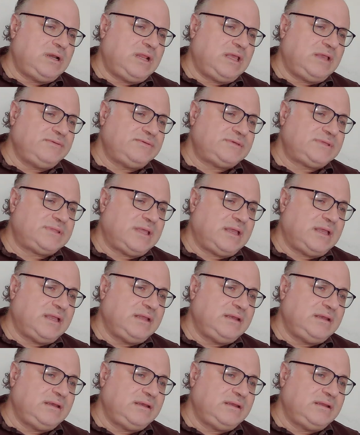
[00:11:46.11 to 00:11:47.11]

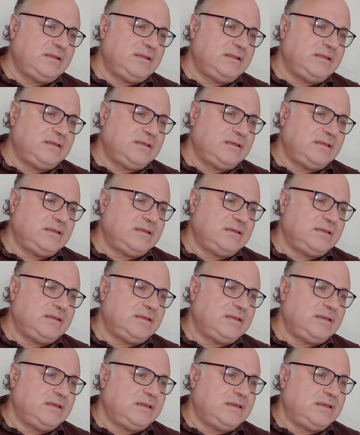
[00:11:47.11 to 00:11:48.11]
lifestyle
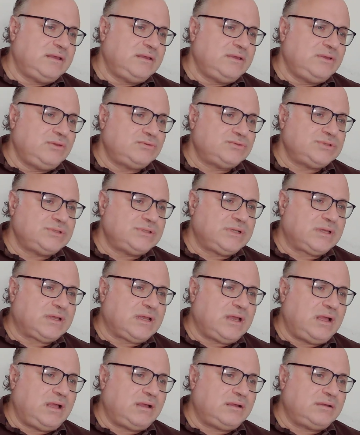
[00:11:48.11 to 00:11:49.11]
using a
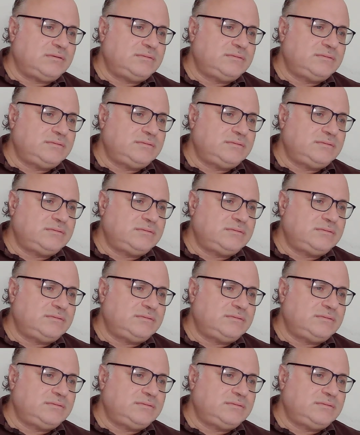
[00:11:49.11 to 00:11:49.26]
car.